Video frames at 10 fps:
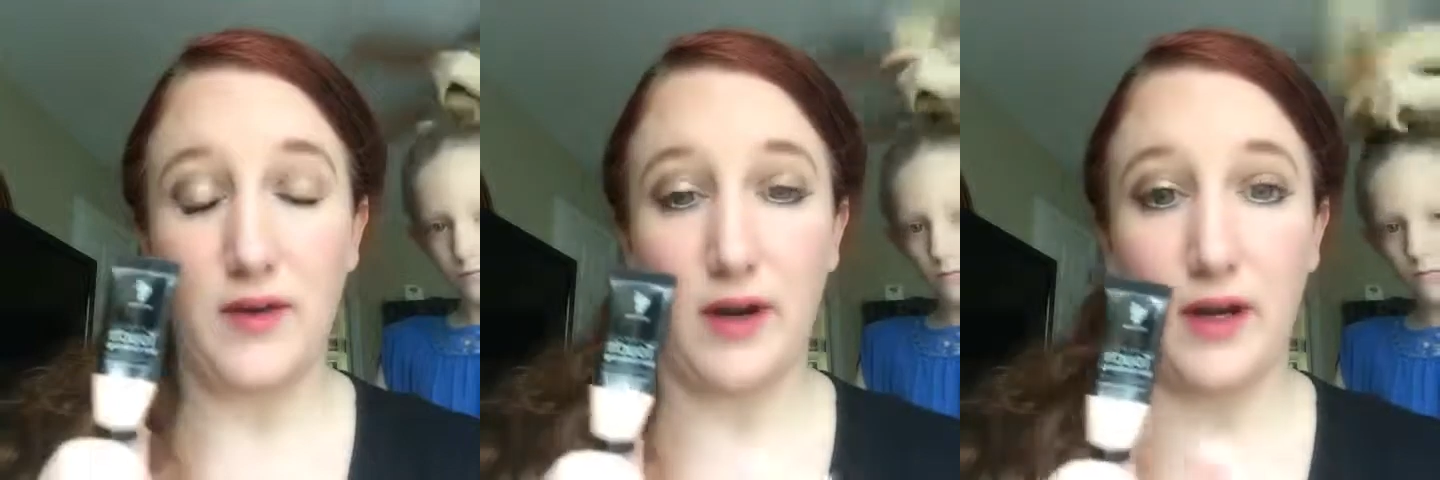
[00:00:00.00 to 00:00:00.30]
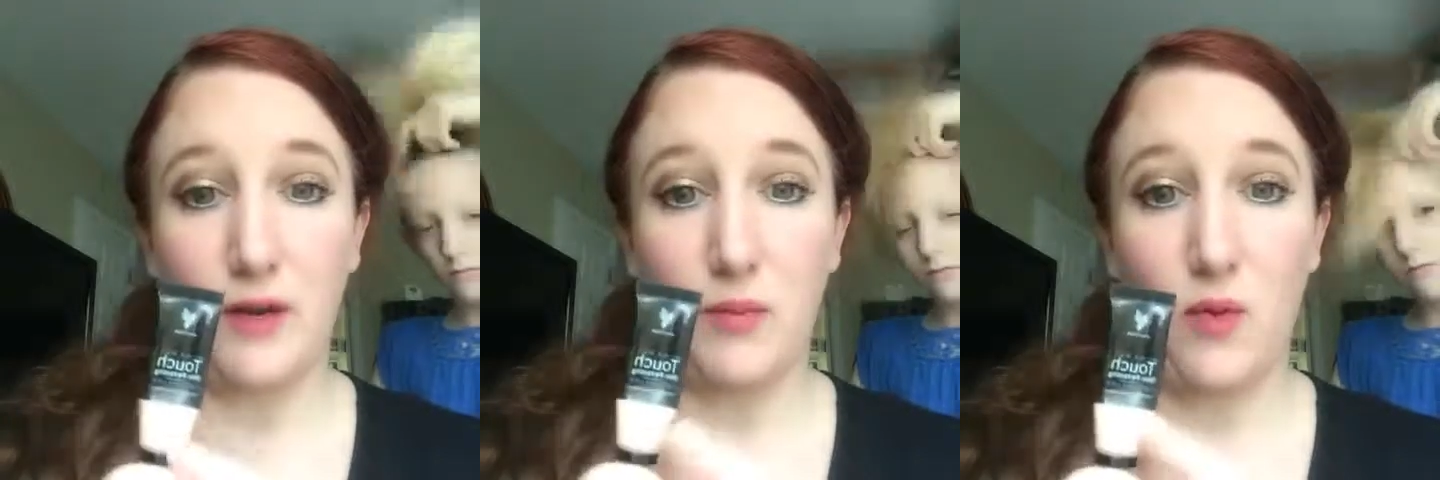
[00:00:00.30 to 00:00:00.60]

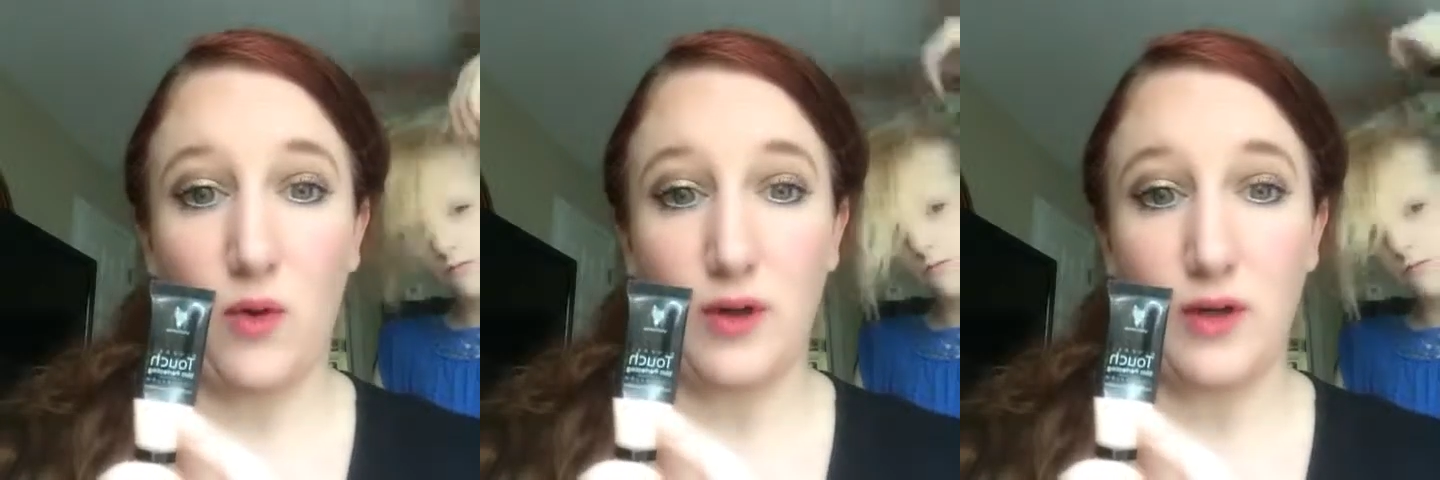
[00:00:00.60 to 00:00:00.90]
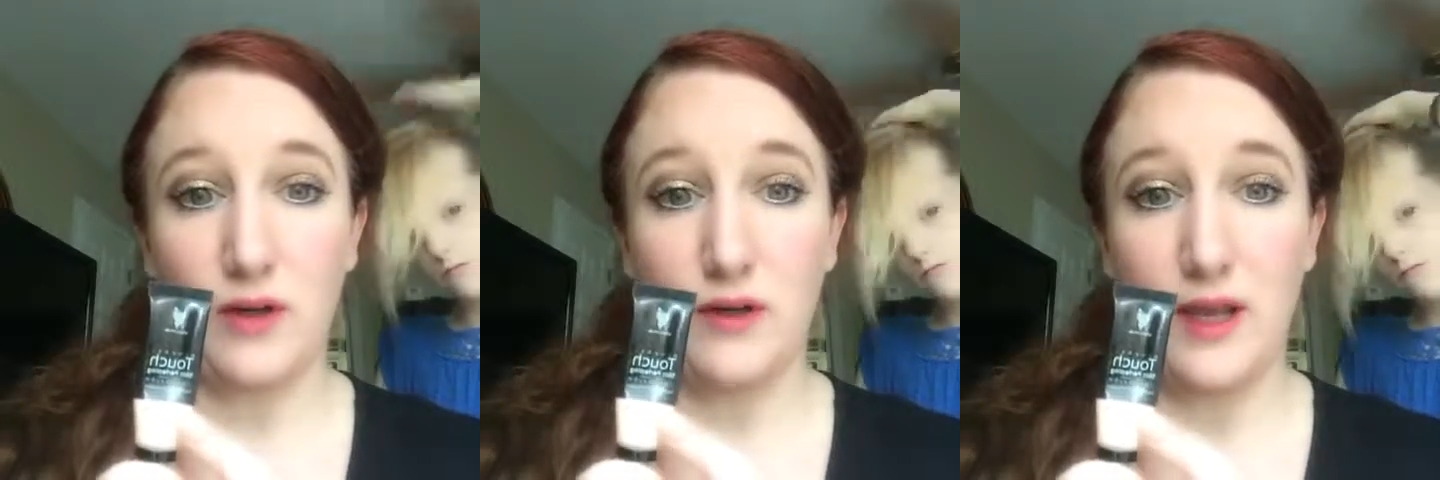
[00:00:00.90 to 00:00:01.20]
very
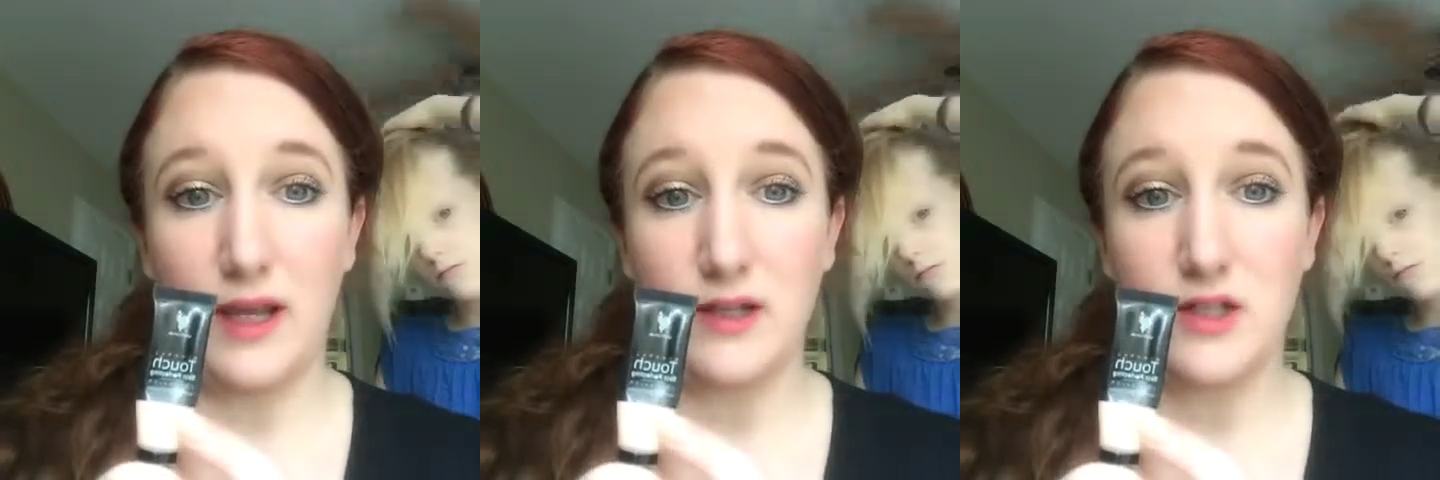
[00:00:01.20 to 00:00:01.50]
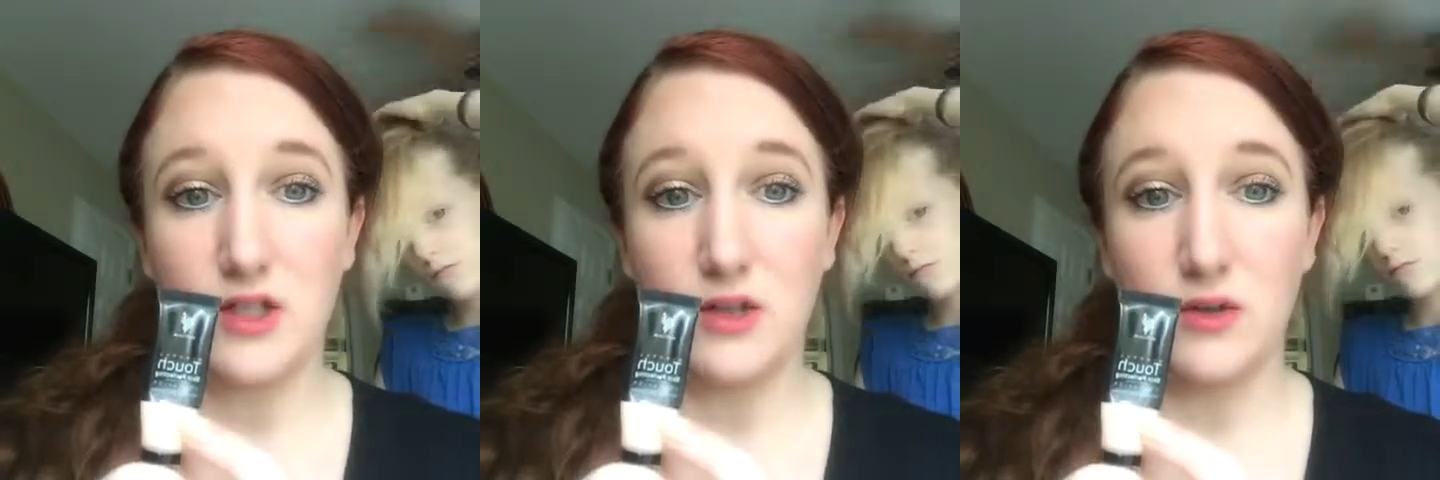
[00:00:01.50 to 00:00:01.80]
important
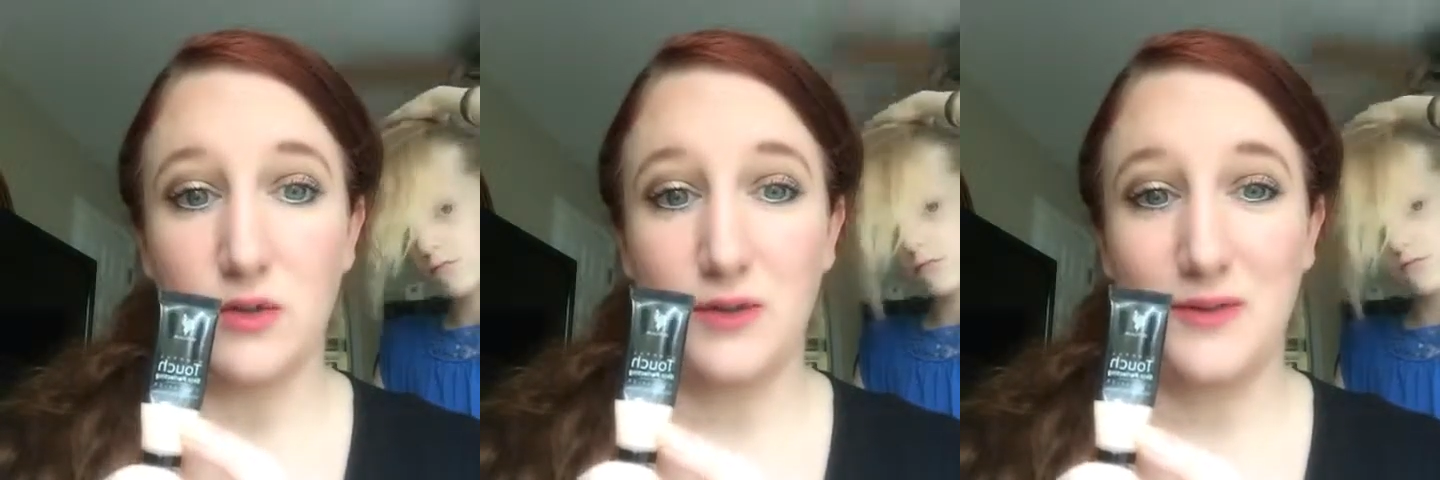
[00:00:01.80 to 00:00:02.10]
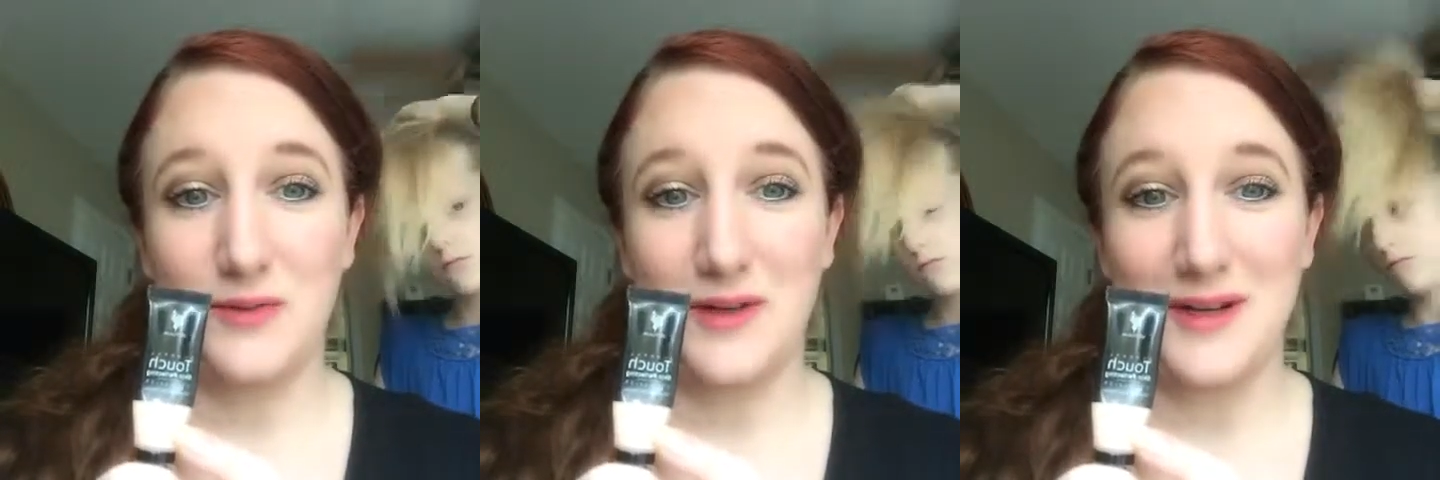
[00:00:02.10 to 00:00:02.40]
thing to,
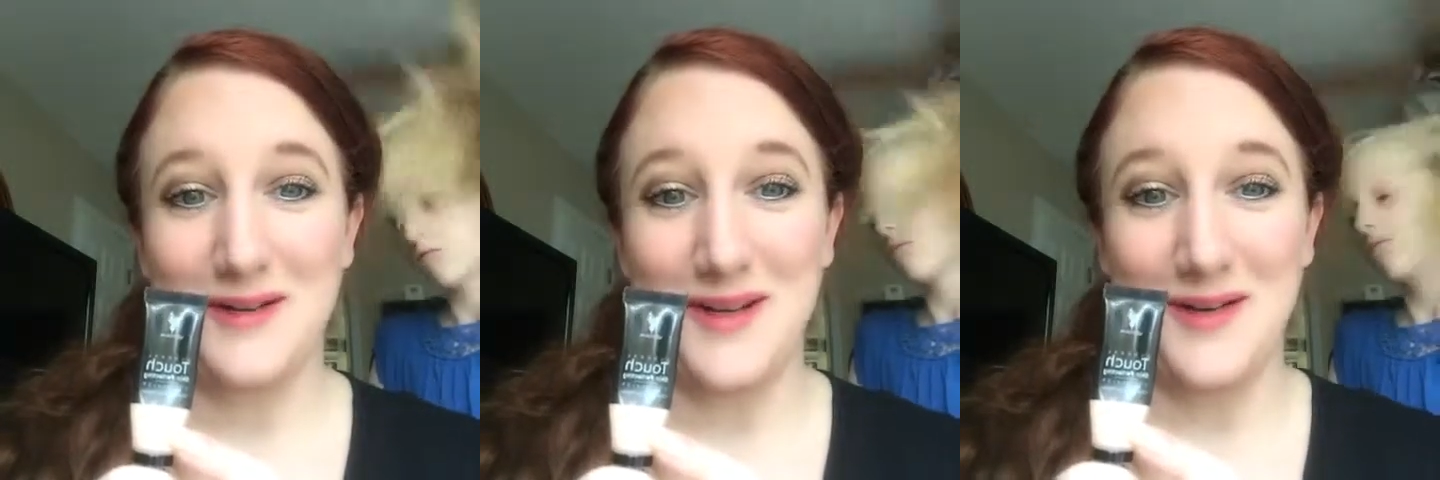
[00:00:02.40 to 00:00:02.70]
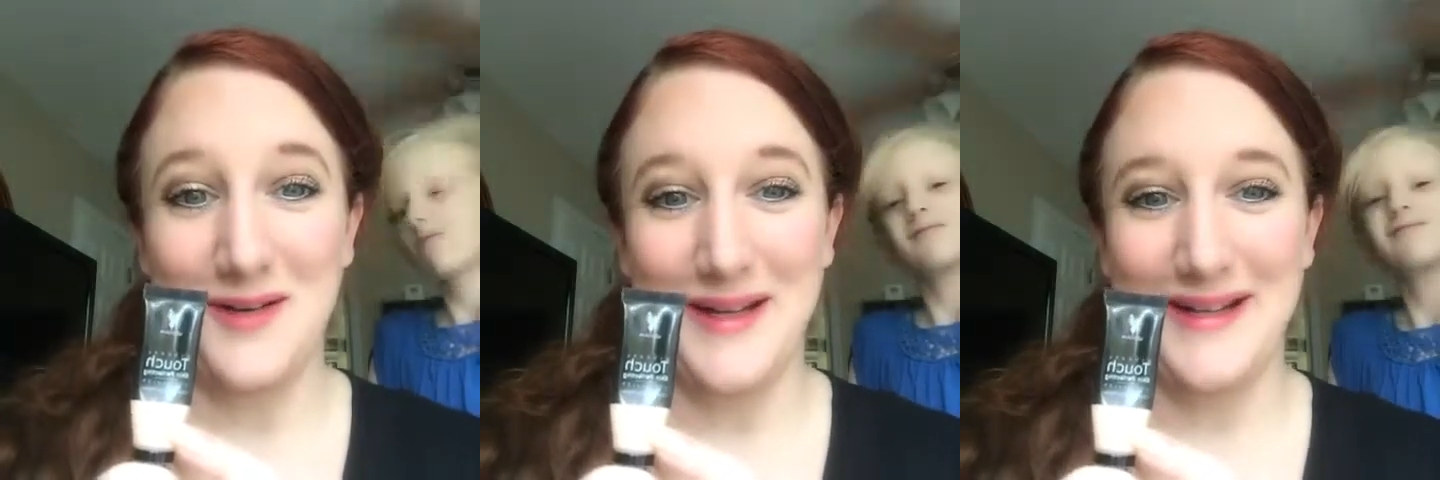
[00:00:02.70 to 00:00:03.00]
what are you doing?